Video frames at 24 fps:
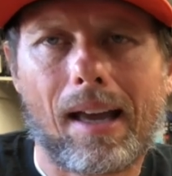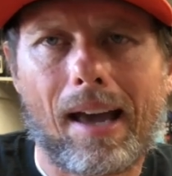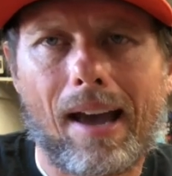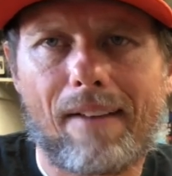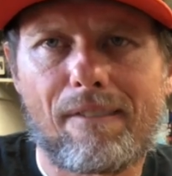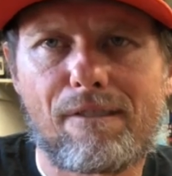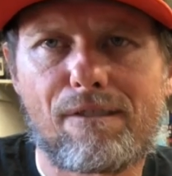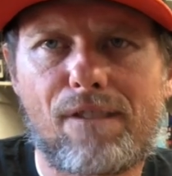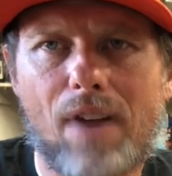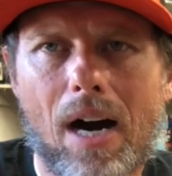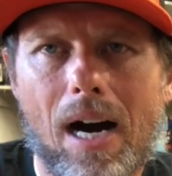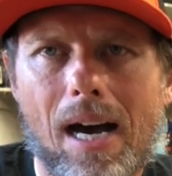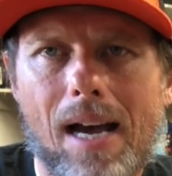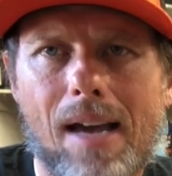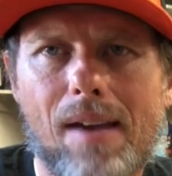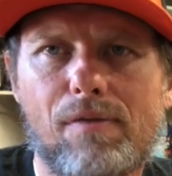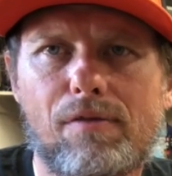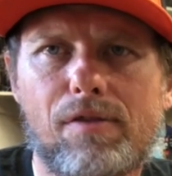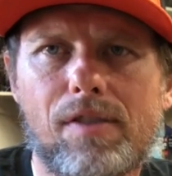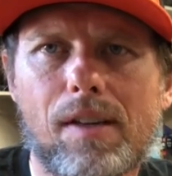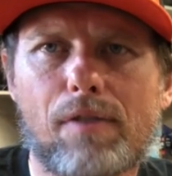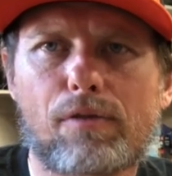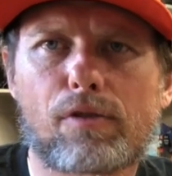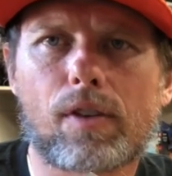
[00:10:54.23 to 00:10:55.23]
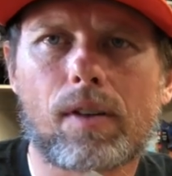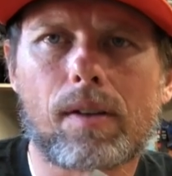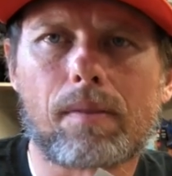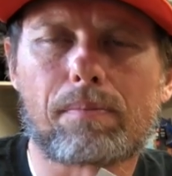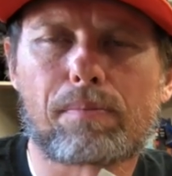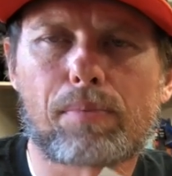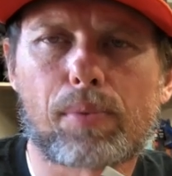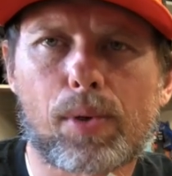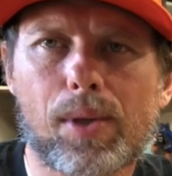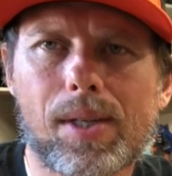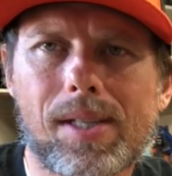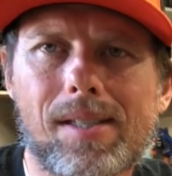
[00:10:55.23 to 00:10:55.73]
at five
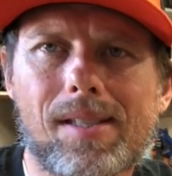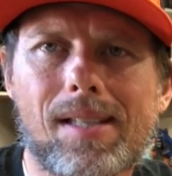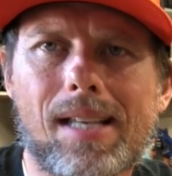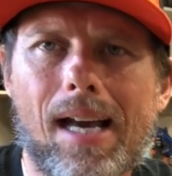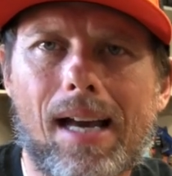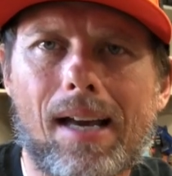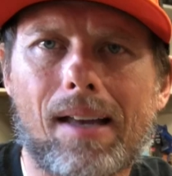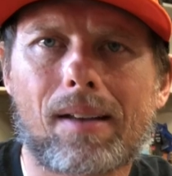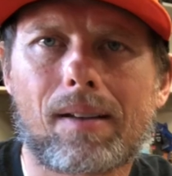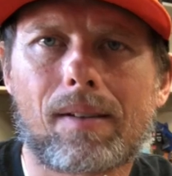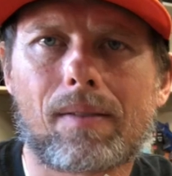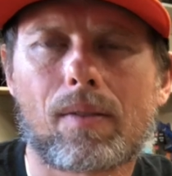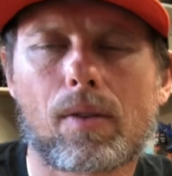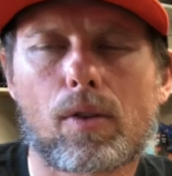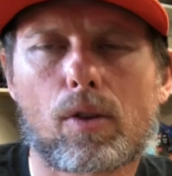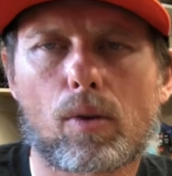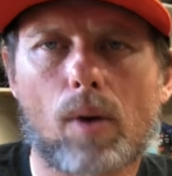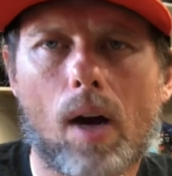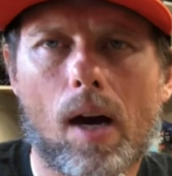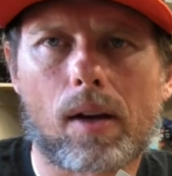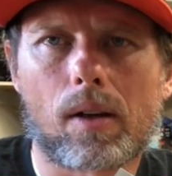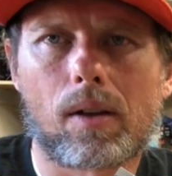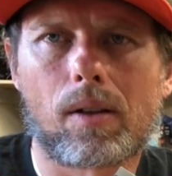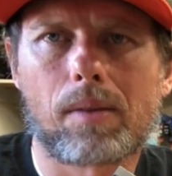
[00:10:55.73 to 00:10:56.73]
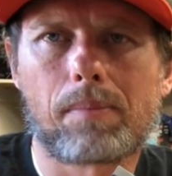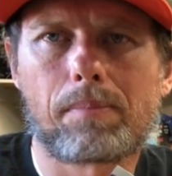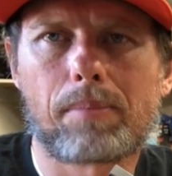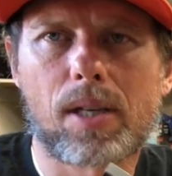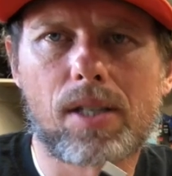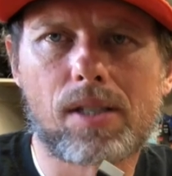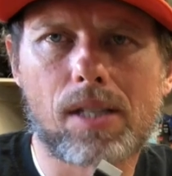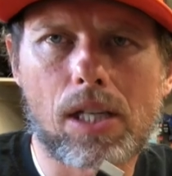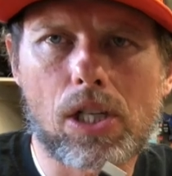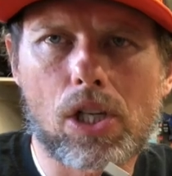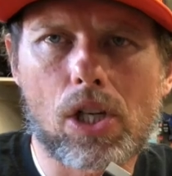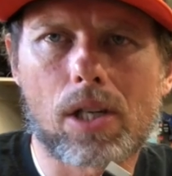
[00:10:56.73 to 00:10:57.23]
different preset throttle
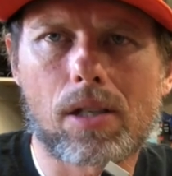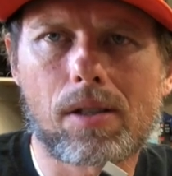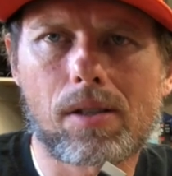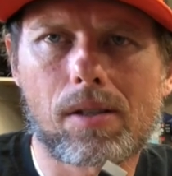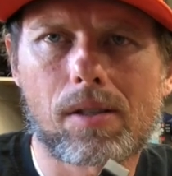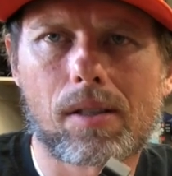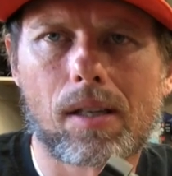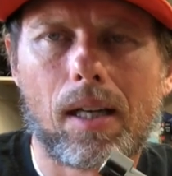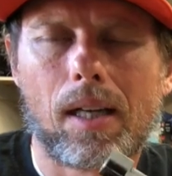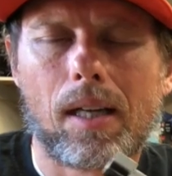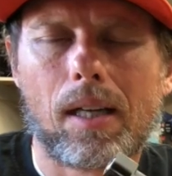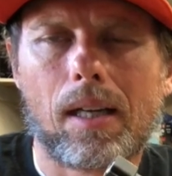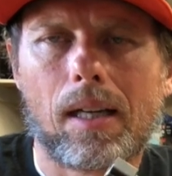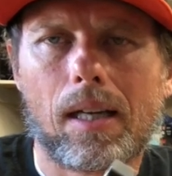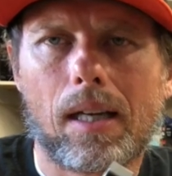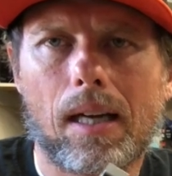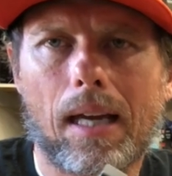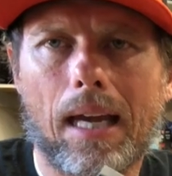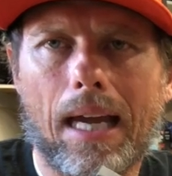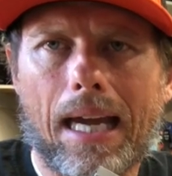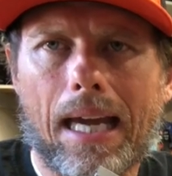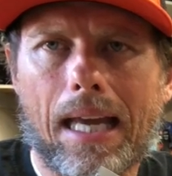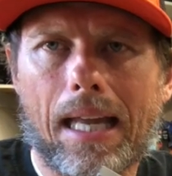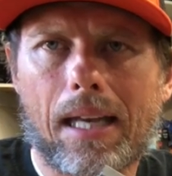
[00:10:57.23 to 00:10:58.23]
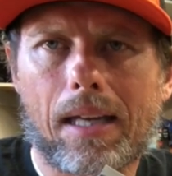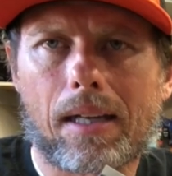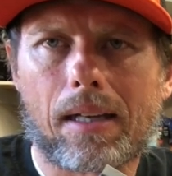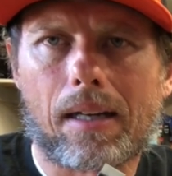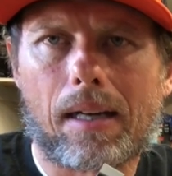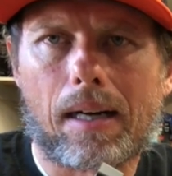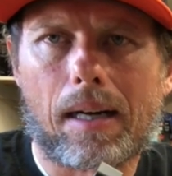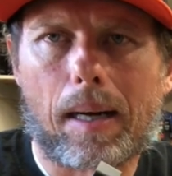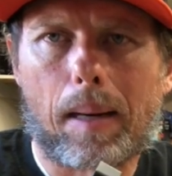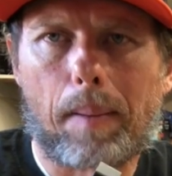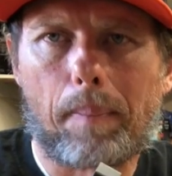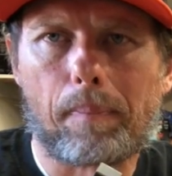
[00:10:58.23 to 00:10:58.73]
positions and
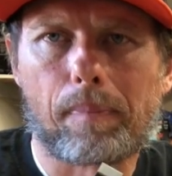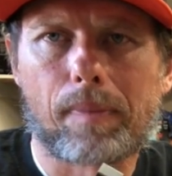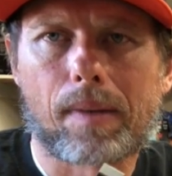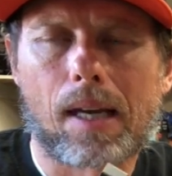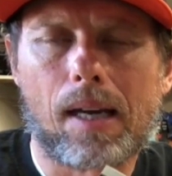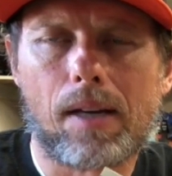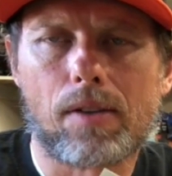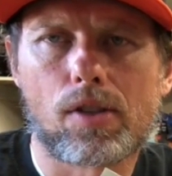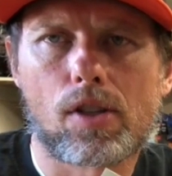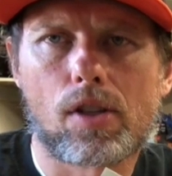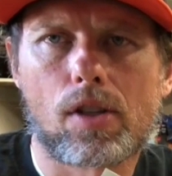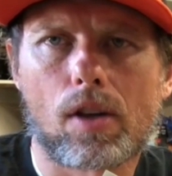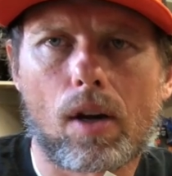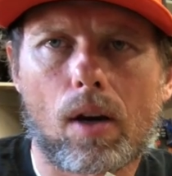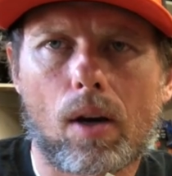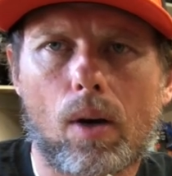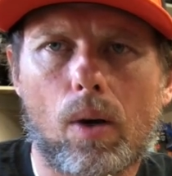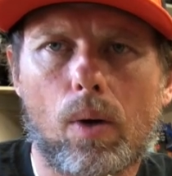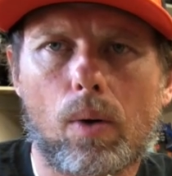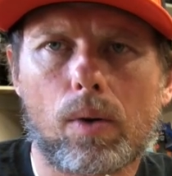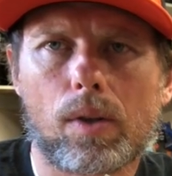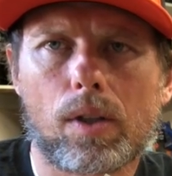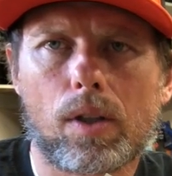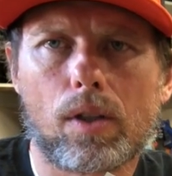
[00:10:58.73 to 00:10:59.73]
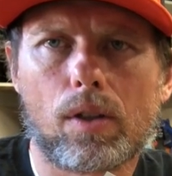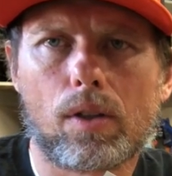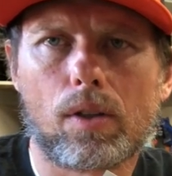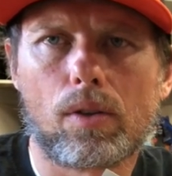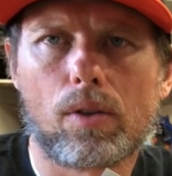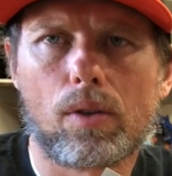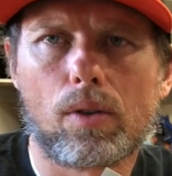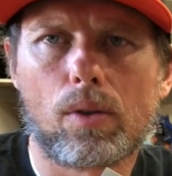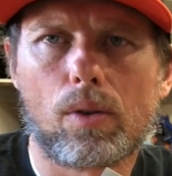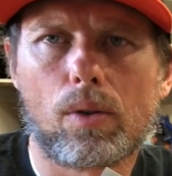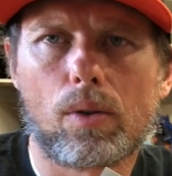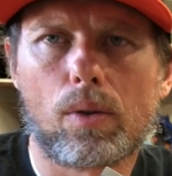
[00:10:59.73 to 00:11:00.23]
um, and so
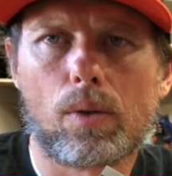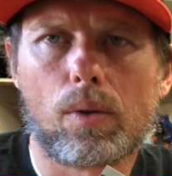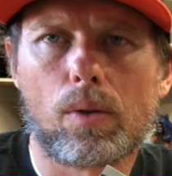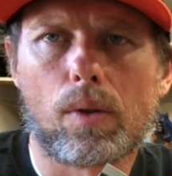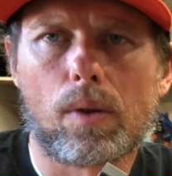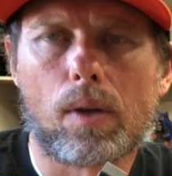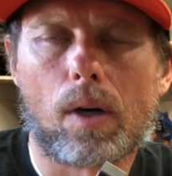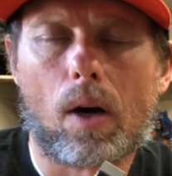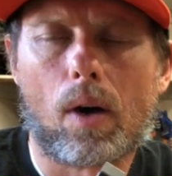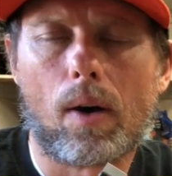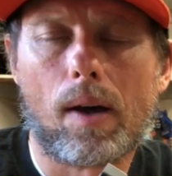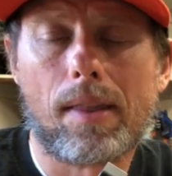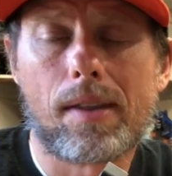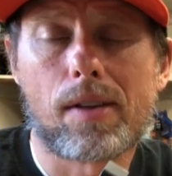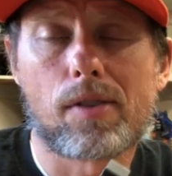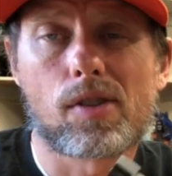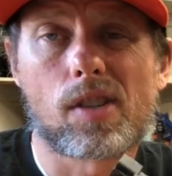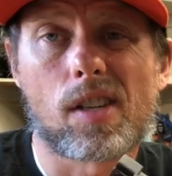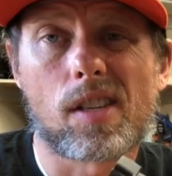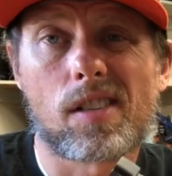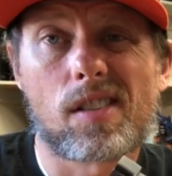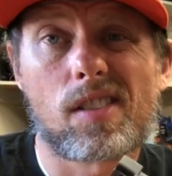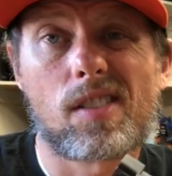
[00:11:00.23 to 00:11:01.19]
you oh and there's a